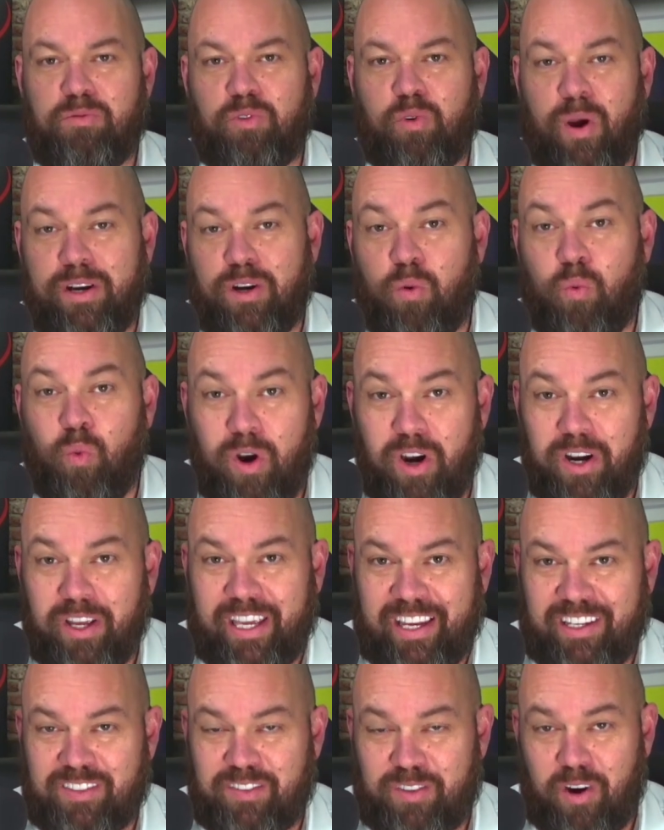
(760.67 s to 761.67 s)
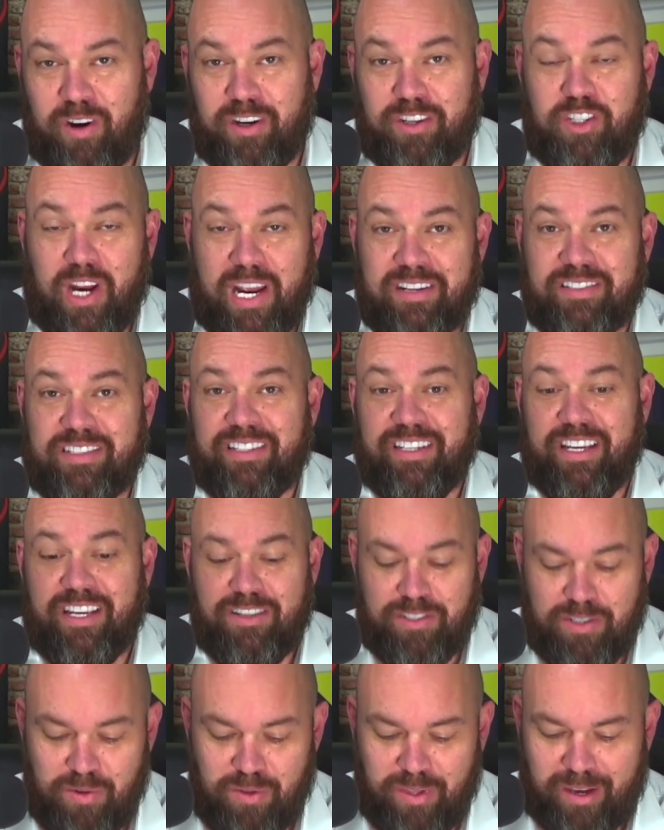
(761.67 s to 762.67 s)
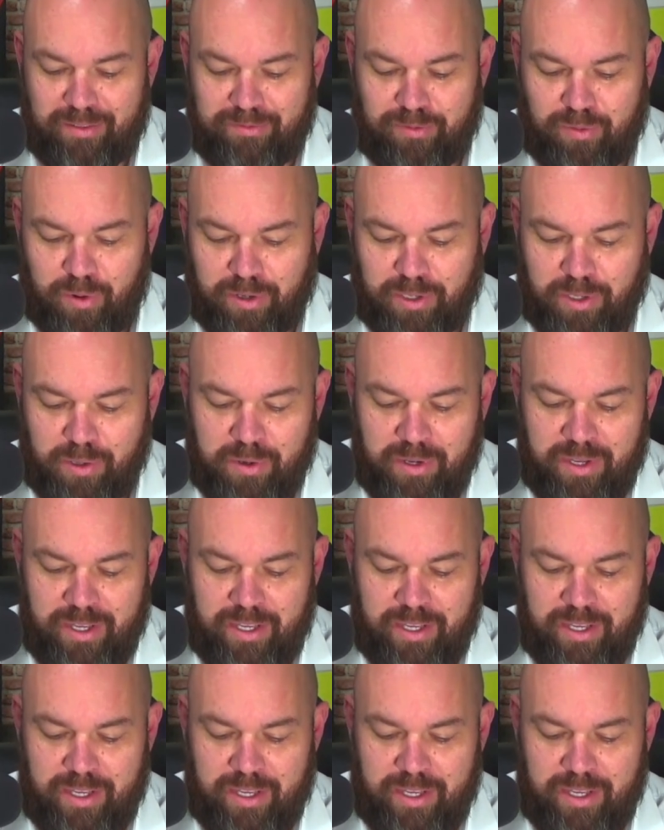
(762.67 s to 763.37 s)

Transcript: quite know where to get started, Jason can do that for you.